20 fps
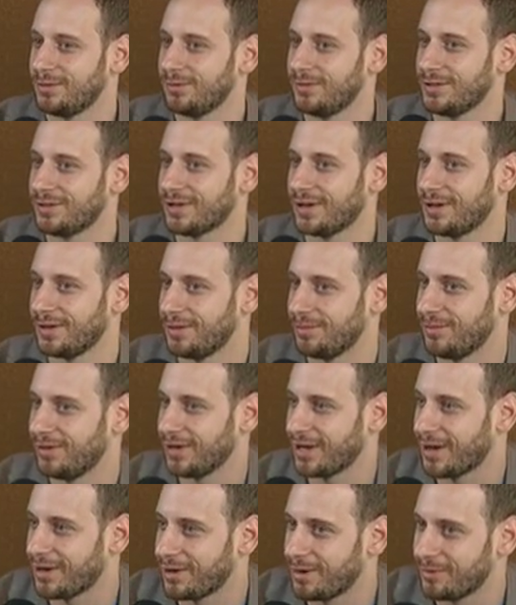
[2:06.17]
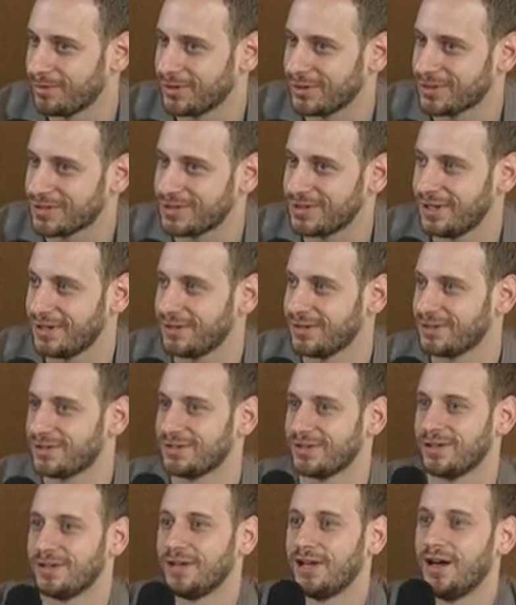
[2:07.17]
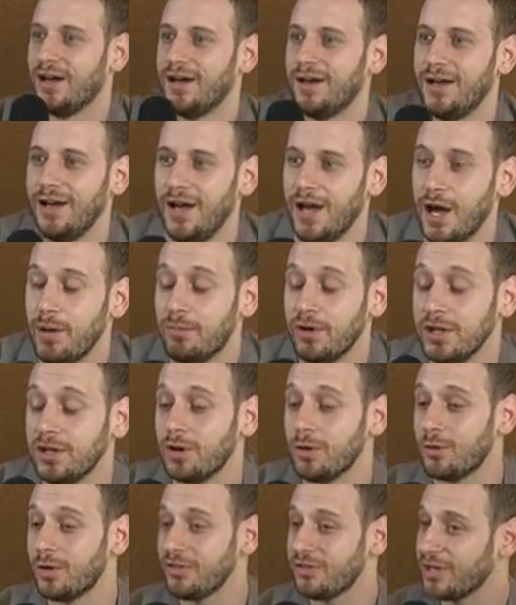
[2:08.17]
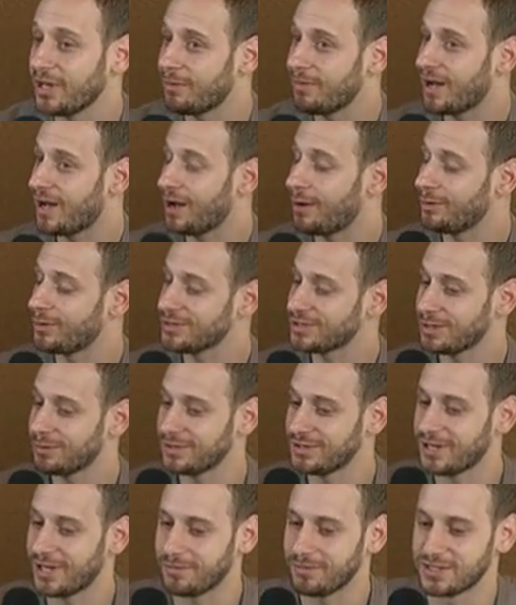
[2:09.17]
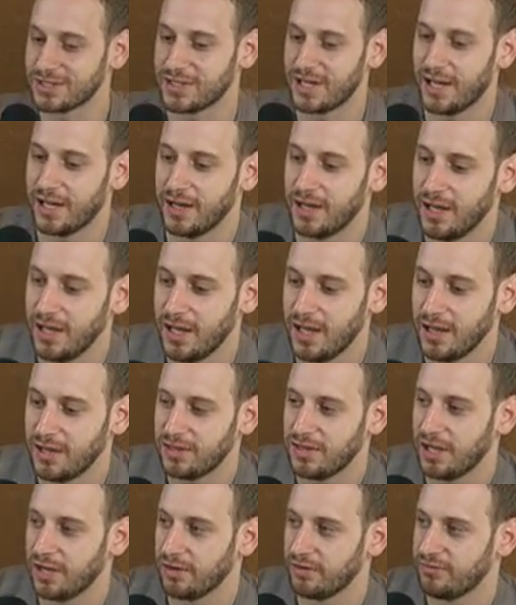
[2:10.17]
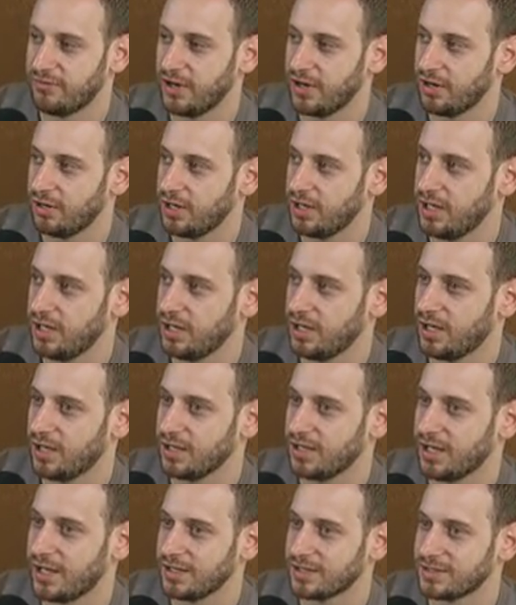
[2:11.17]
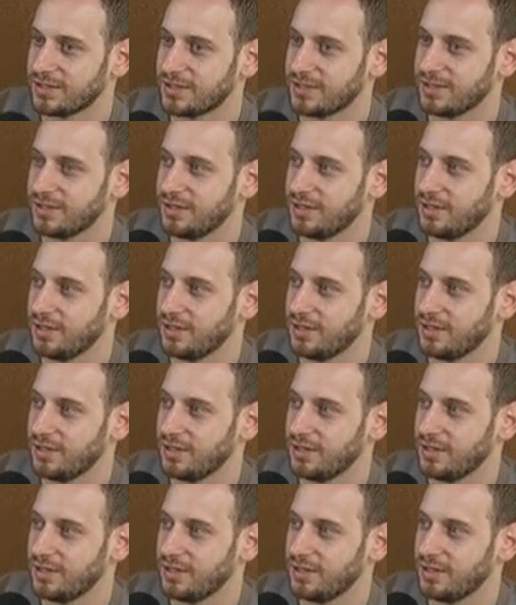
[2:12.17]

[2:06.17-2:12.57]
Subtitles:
We try to bring out our impersonators, and but one thing I will say with them is that they're very against